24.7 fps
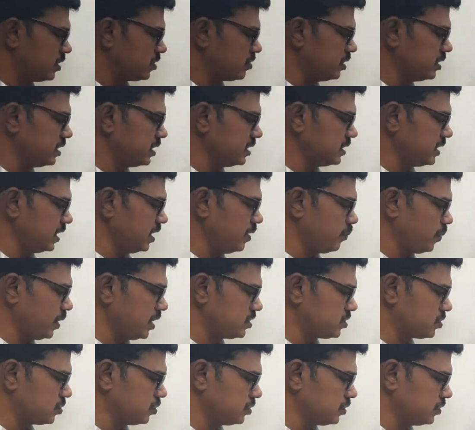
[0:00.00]
23
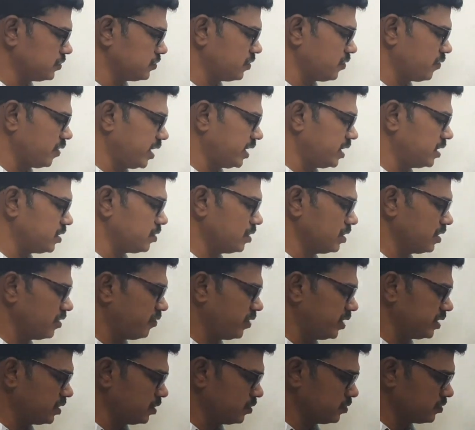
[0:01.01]
plus 2,500,
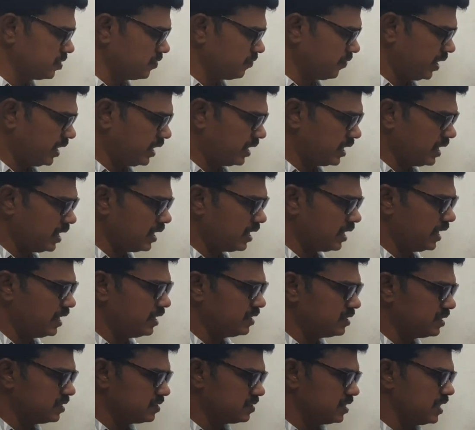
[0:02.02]
25,500.
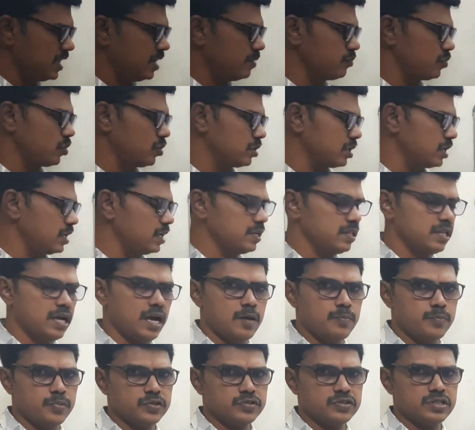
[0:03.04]
Write the same total in the
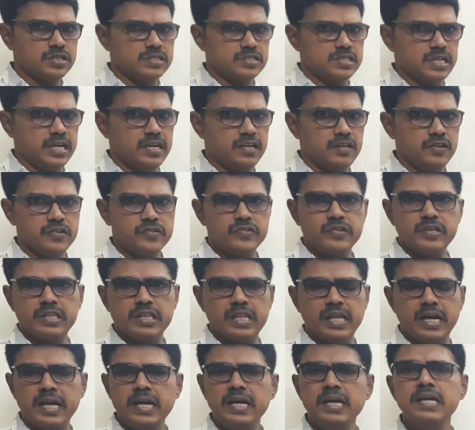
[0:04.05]
opposite side using
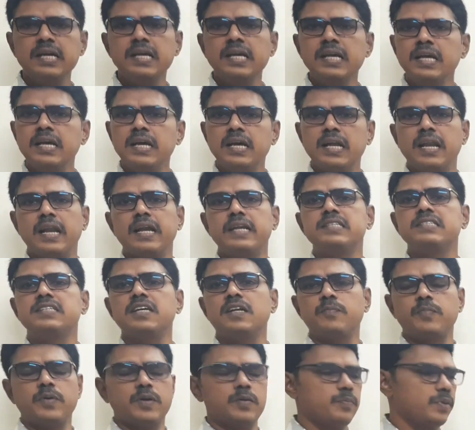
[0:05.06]
the
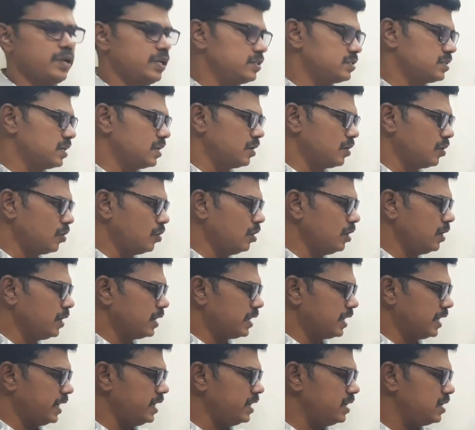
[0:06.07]
ledger preparation rule,
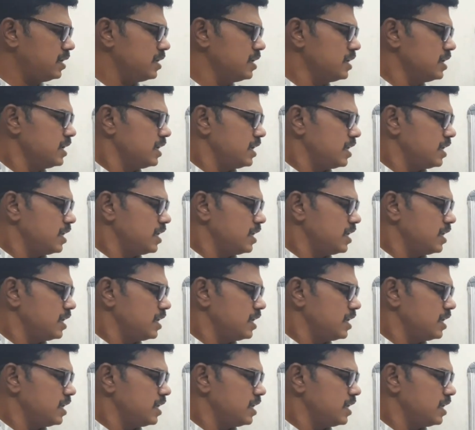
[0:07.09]
right?